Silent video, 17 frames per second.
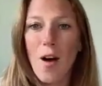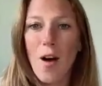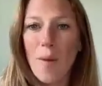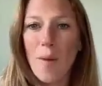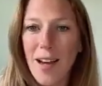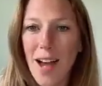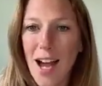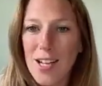oh
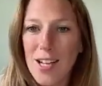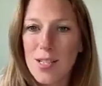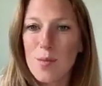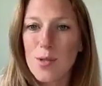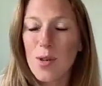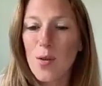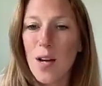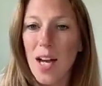my gosh,
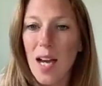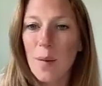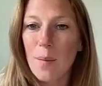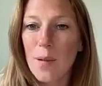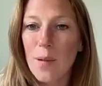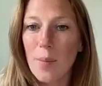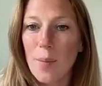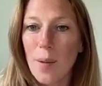I'm so
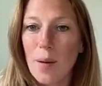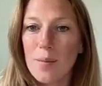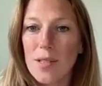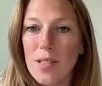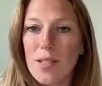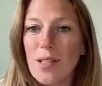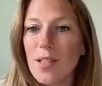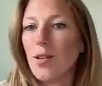happy I
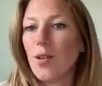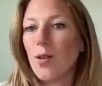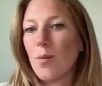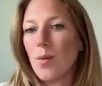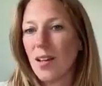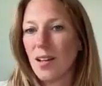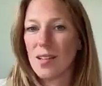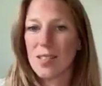bumped into you
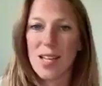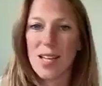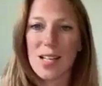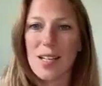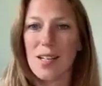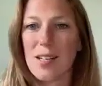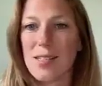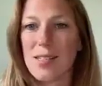because
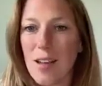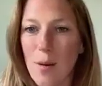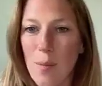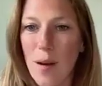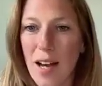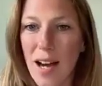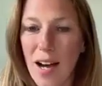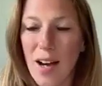I need to sell
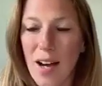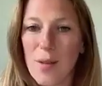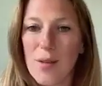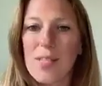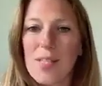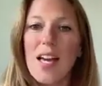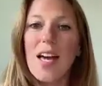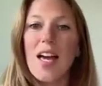my
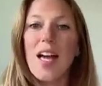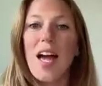house.